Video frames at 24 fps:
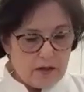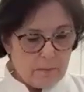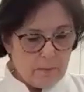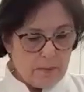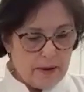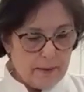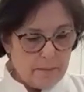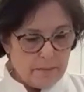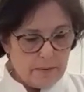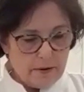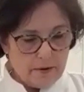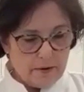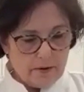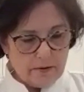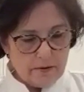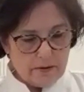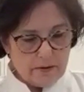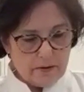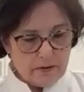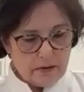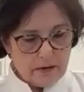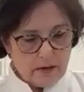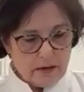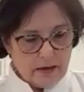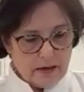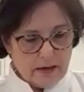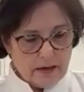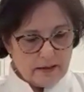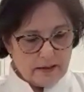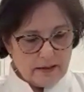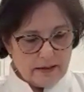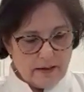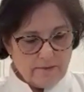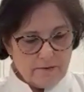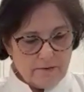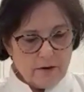the peppers,
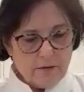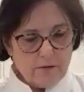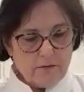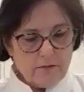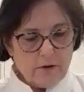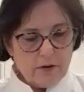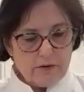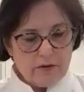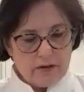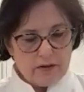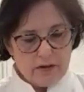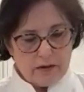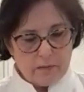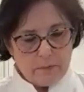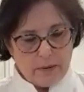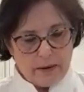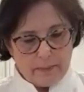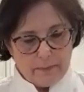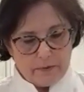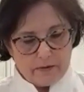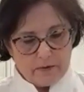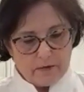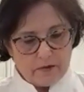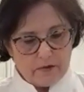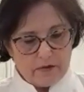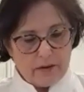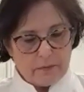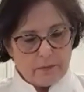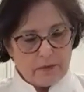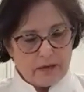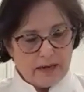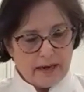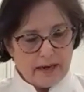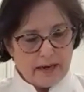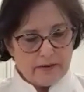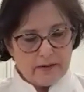like if you're roasting peppers for
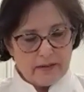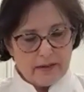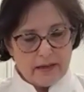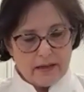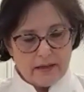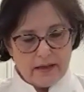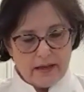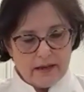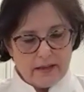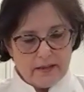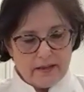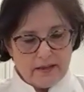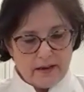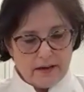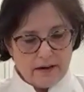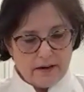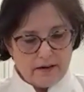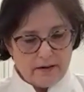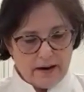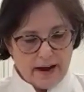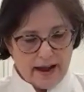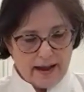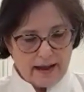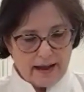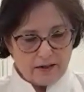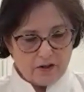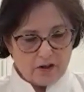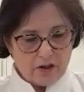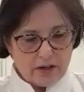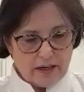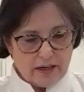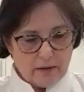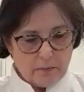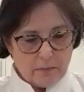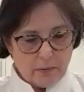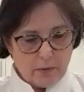something else, then they're
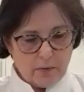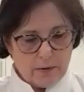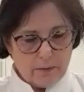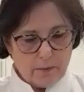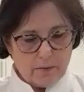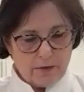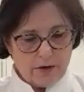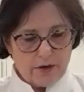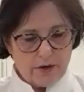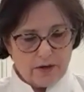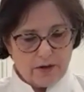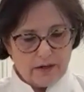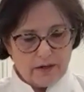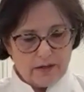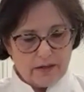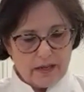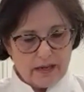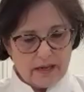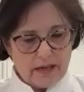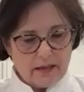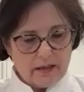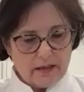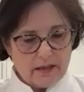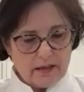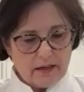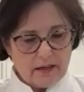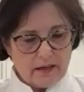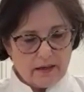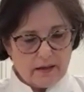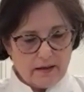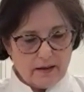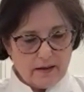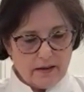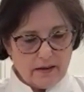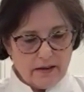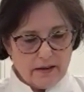actually at a point where you can take the
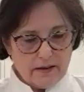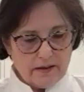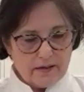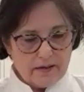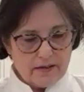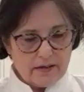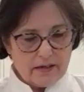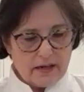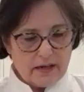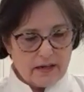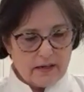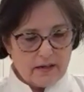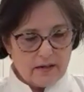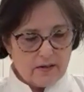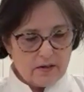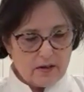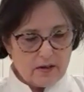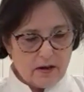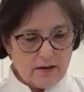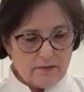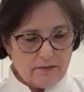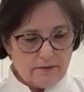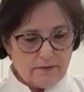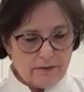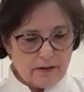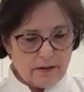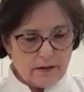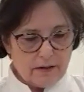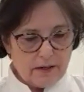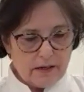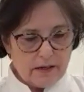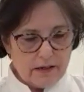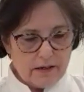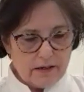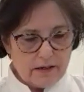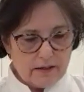skins off
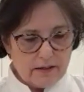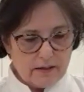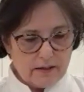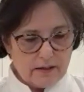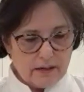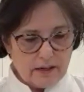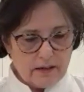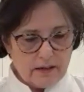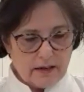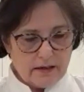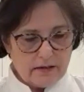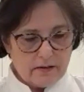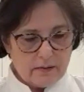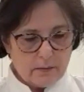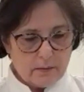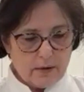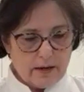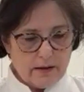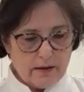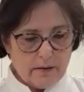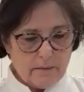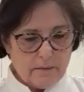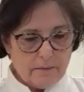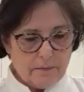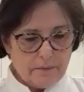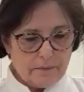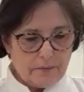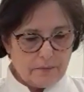really easily as well.